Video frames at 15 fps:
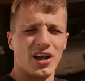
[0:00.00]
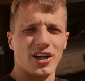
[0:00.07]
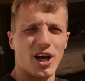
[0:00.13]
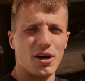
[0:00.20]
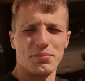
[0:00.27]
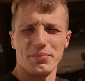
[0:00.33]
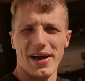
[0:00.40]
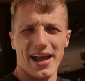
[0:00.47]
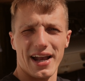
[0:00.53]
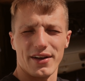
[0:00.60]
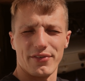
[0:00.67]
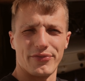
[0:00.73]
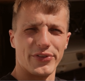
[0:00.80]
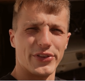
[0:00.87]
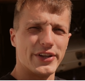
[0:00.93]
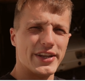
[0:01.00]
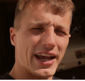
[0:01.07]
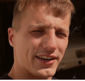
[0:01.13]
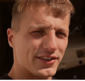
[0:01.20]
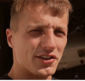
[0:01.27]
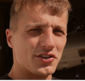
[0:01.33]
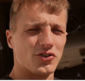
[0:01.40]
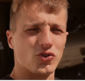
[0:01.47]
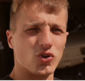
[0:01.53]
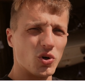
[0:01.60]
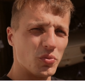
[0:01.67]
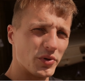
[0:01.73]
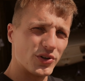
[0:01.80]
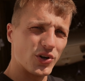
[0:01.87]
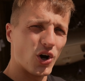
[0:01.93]
come back for the next
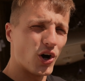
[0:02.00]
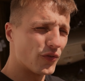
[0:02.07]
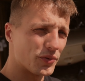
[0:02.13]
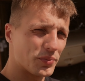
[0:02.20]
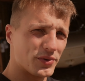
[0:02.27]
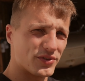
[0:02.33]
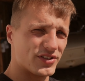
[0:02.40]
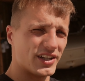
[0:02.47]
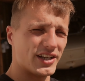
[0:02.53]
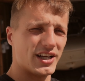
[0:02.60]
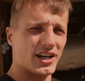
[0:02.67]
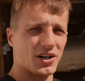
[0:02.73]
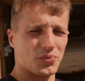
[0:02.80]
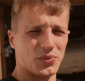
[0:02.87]
instalment of the Brasilia,